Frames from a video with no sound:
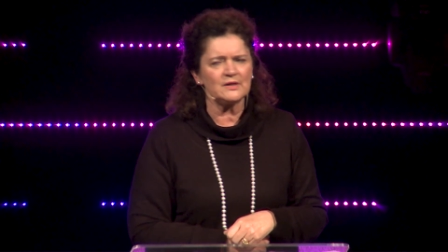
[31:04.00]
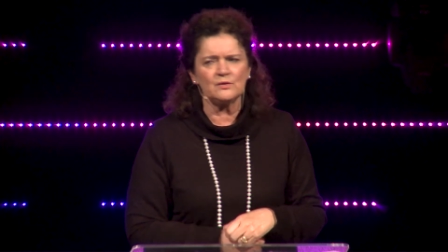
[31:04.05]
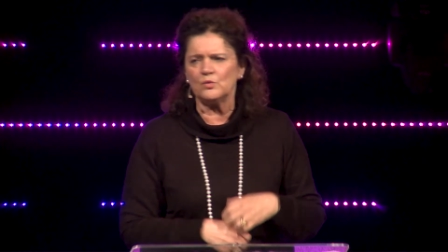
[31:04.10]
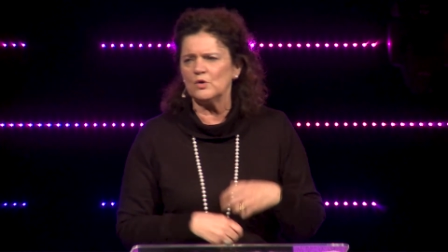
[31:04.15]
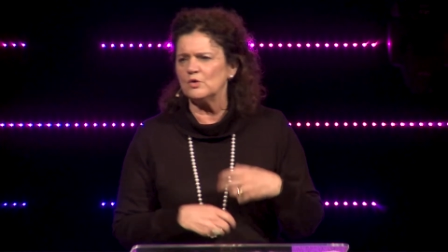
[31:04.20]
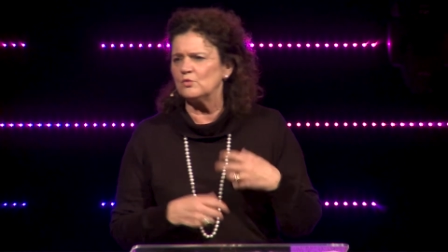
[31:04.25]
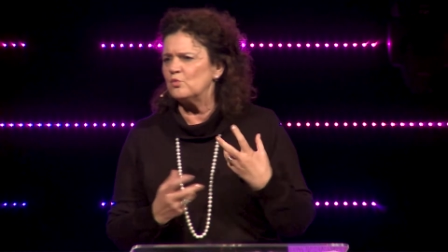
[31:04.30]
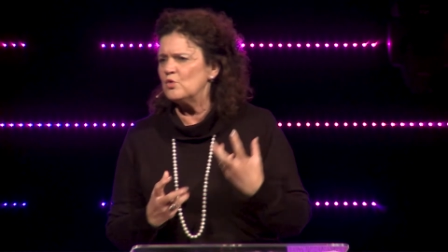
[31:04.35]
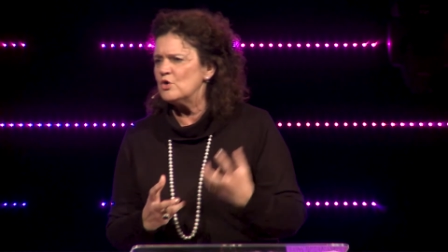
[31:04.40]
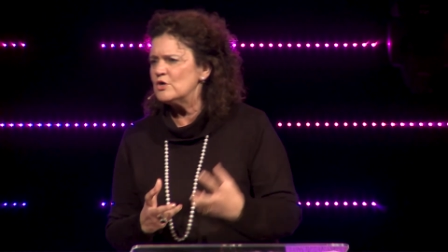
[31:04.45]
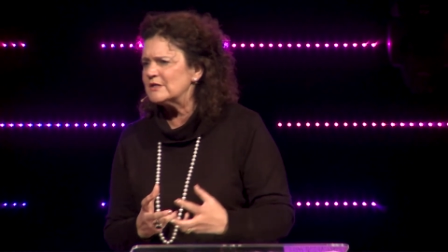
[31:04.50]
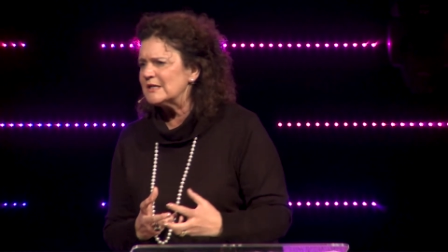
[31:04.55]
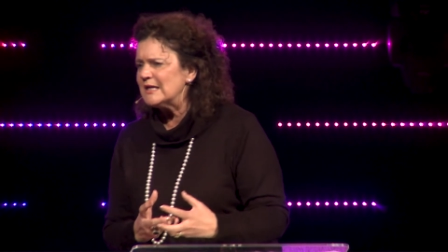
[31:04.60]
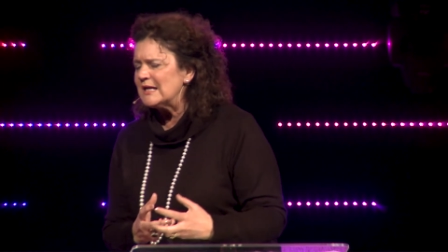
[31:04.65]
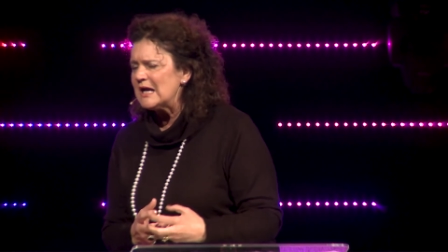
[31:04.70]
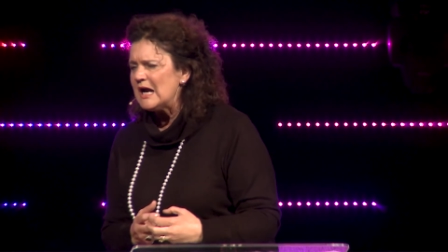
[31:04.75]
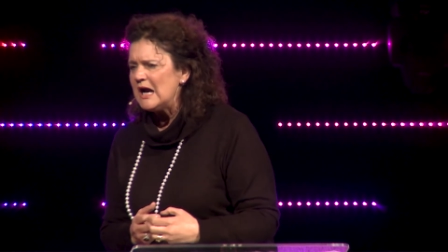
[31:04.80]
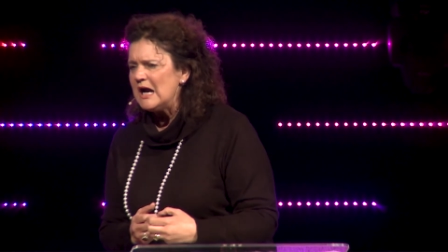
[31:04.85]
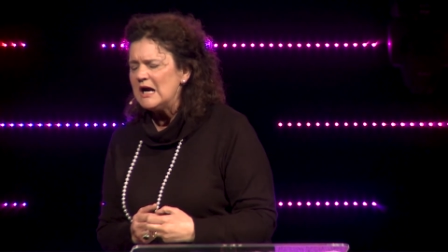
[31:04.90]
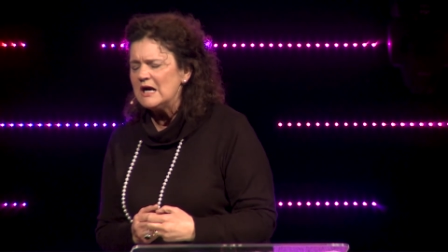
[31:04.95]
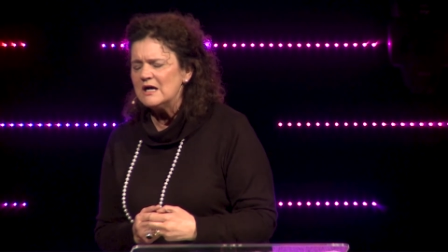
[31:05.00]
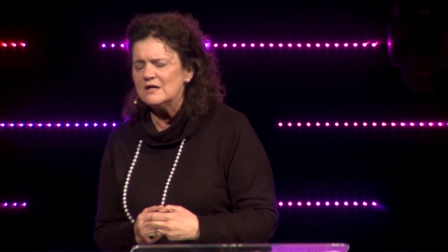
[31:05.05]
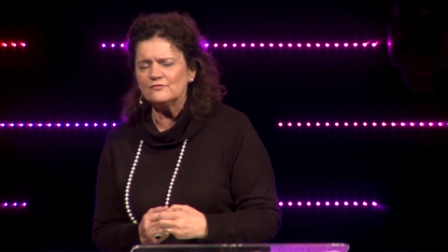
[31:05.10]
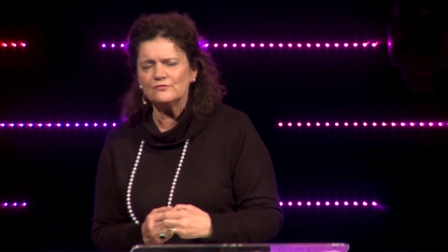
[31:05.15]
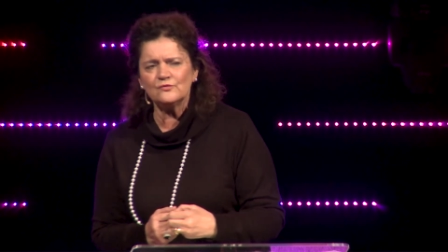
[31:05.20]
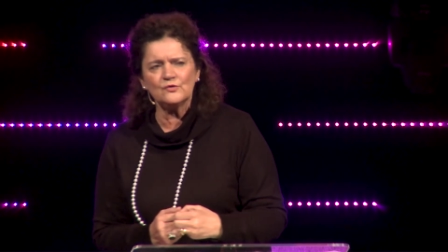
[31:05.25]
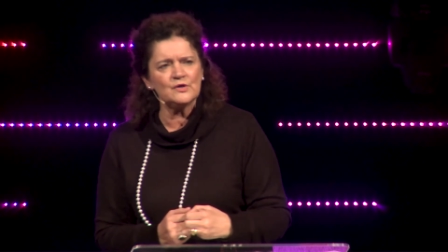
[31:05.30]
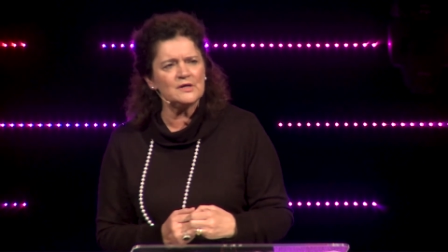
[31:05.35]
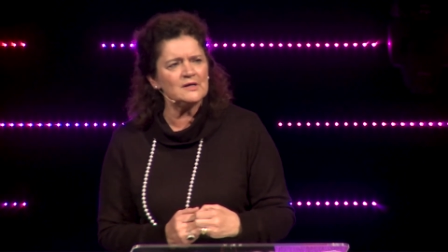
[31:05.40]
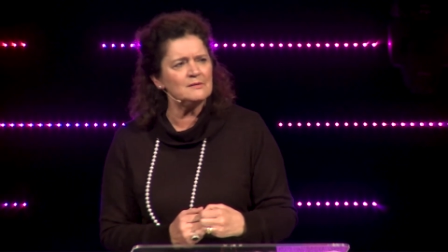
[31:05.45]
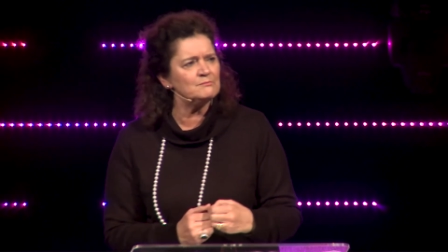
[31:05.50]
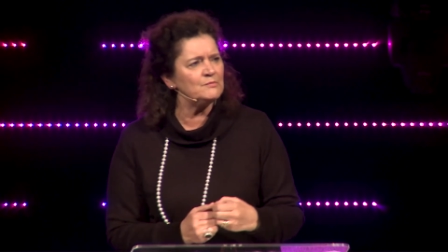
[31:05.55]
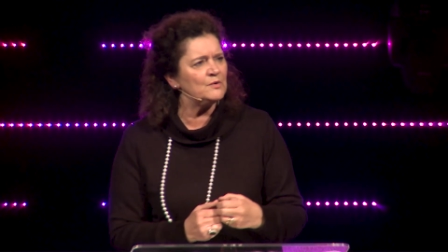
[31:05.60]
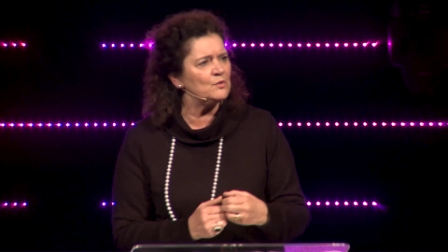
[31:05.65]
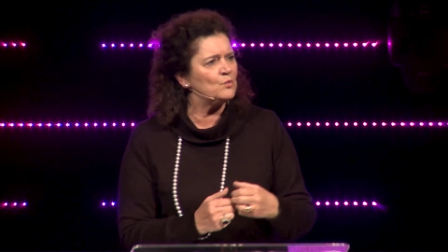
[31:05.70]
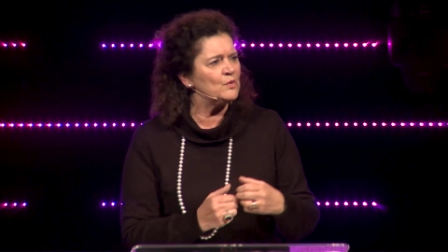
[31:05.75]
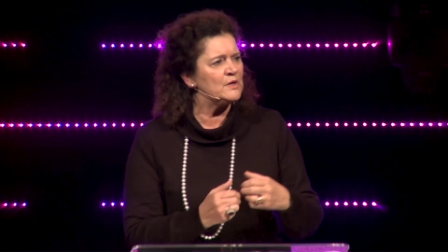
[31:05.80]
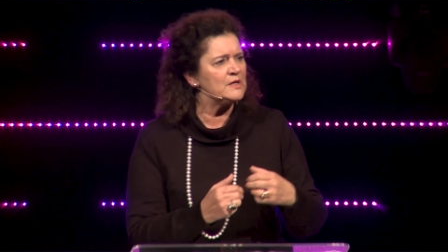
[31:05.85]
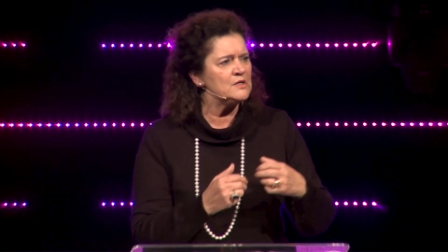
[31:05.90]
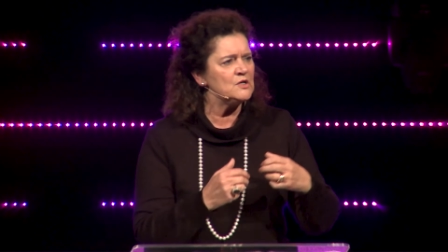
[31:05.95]
We're working hard for Him, but
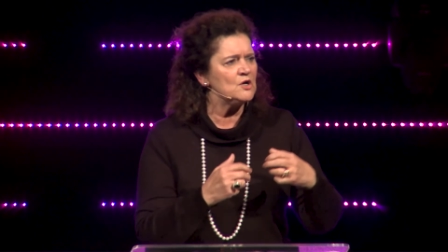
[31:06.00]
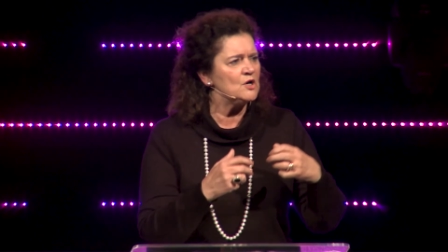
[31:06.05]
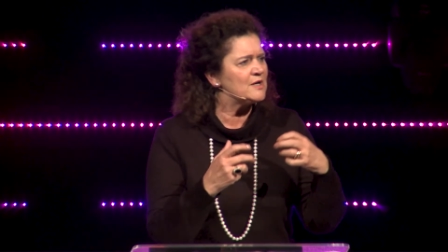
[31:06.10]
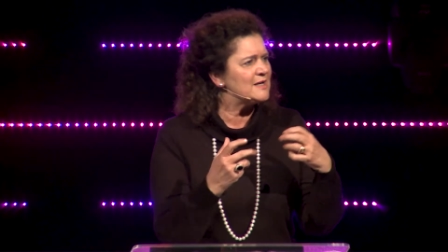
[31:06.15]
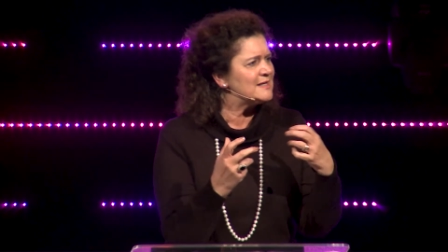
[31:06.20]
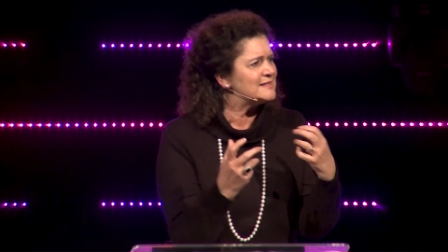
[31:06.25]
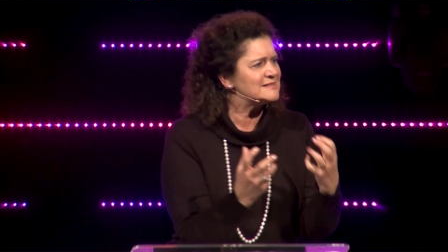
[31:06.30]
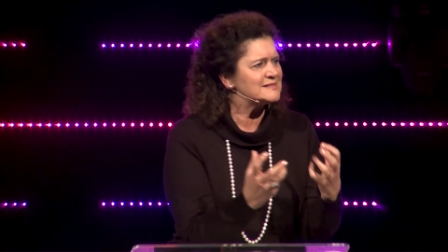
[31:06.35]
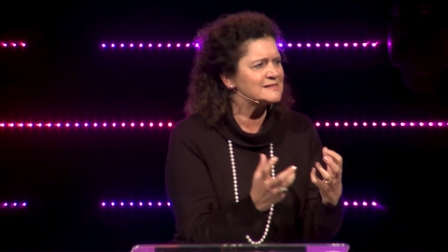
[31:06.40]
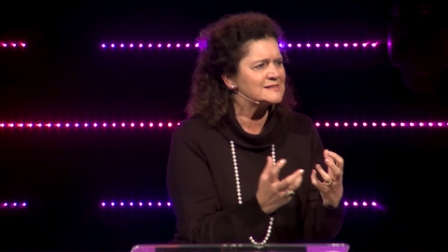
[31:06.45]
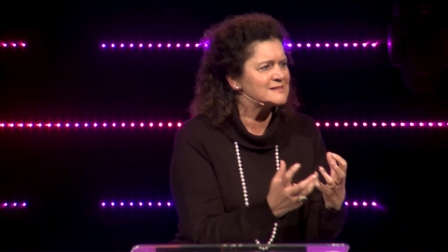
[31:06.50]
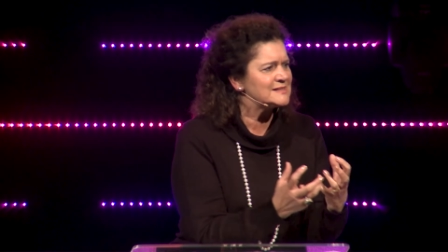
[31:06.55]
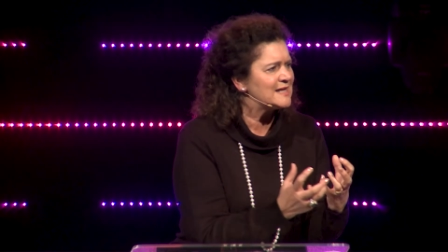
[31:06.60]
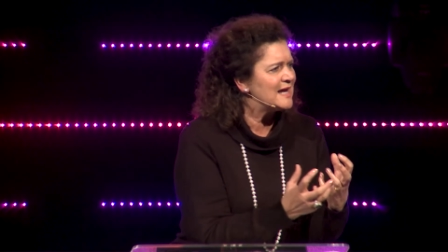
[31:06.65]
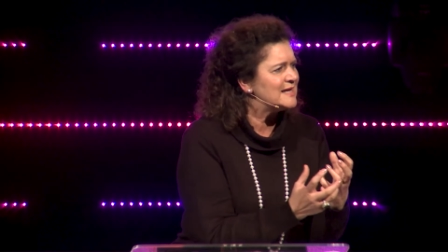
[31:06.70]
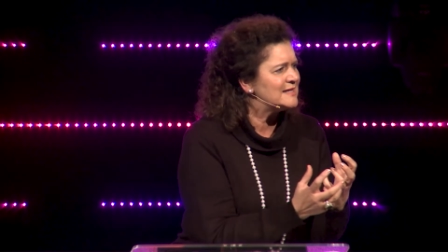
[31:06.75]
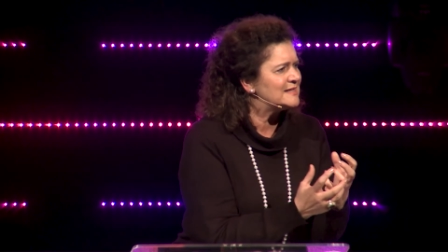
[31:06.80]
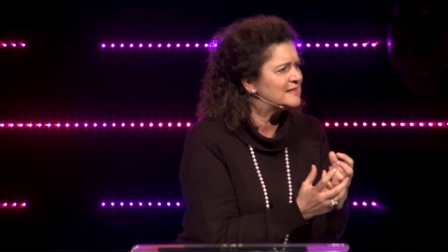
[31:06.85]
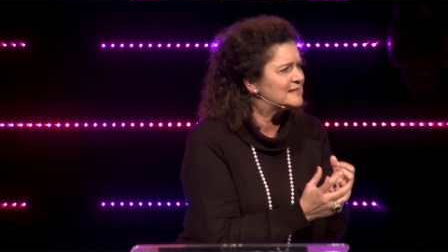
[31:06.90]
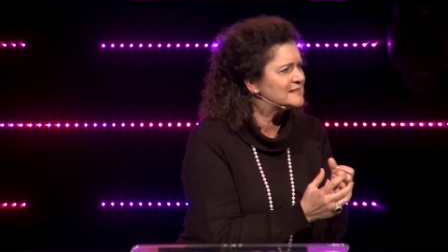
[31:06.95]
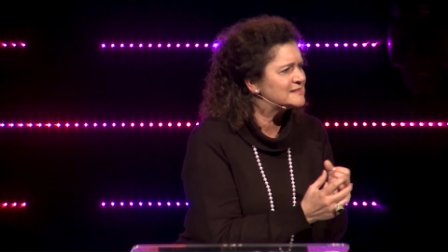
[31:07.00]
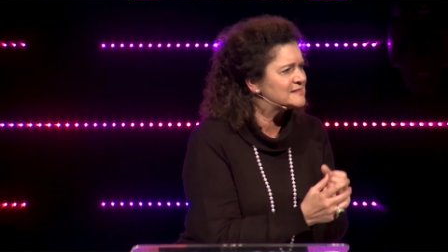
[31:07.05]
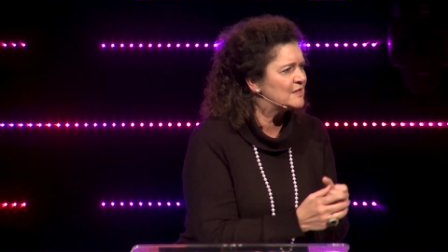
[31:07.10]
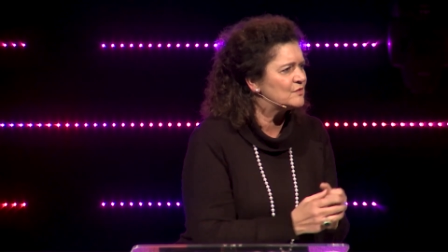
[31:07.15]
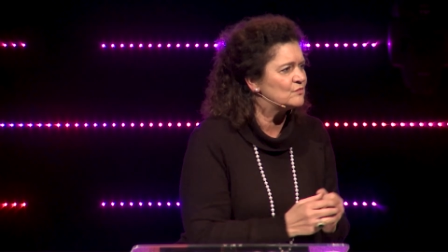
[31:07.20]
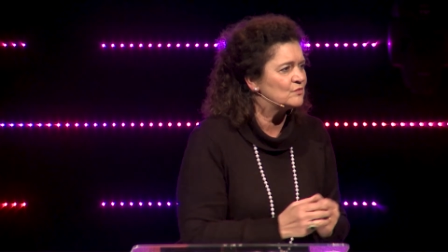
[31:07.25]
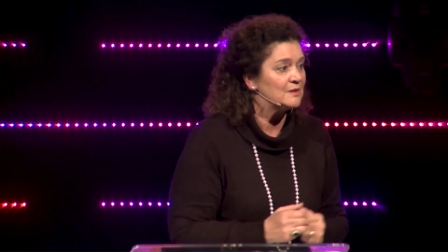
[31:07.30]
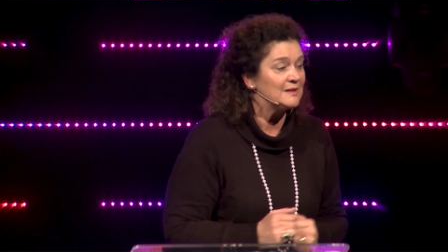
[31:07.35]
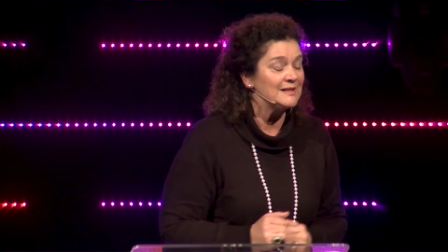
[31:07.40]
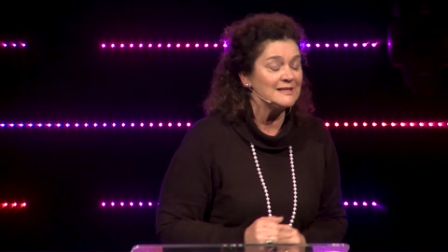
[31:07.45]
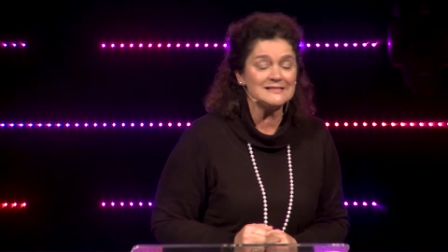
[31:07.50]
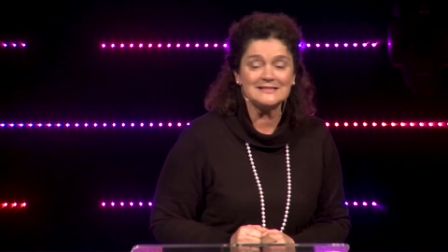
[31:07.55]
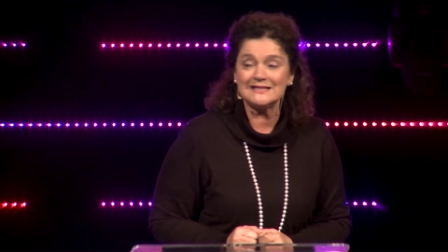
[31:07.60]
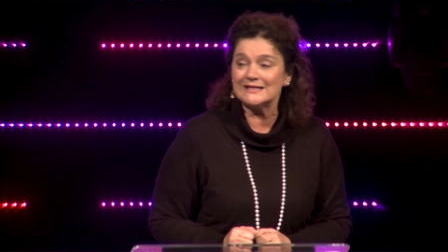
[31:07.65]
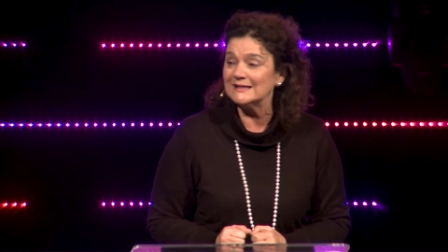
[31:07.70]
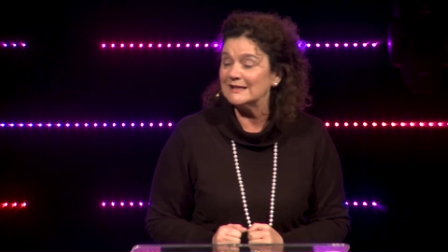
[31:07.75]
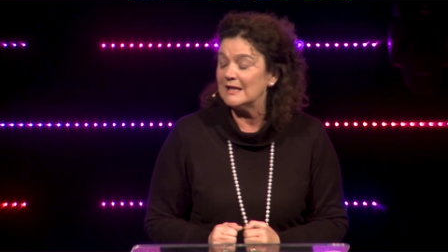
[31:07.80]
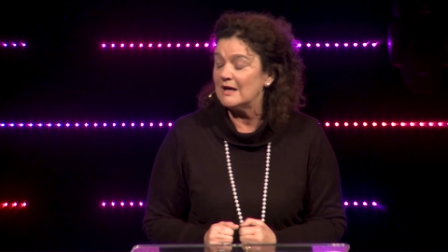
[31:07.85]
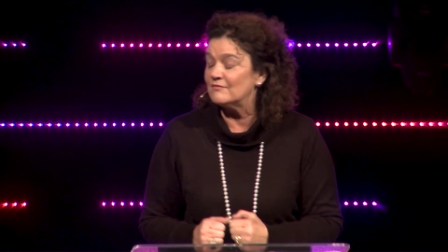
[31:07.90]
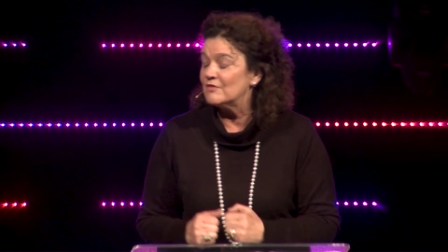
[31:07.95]
we're not understanding His unrelenting
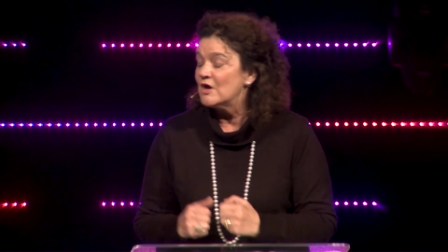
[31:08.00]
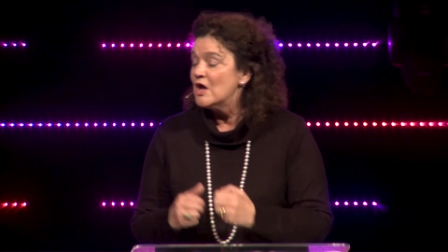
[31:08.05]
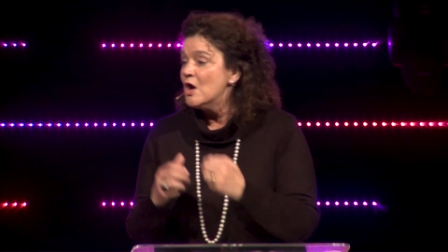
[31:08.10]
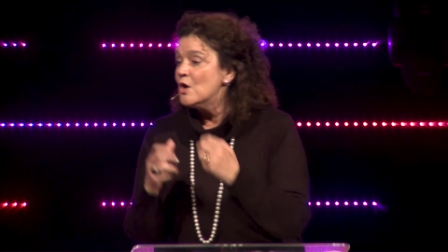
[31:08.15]
love.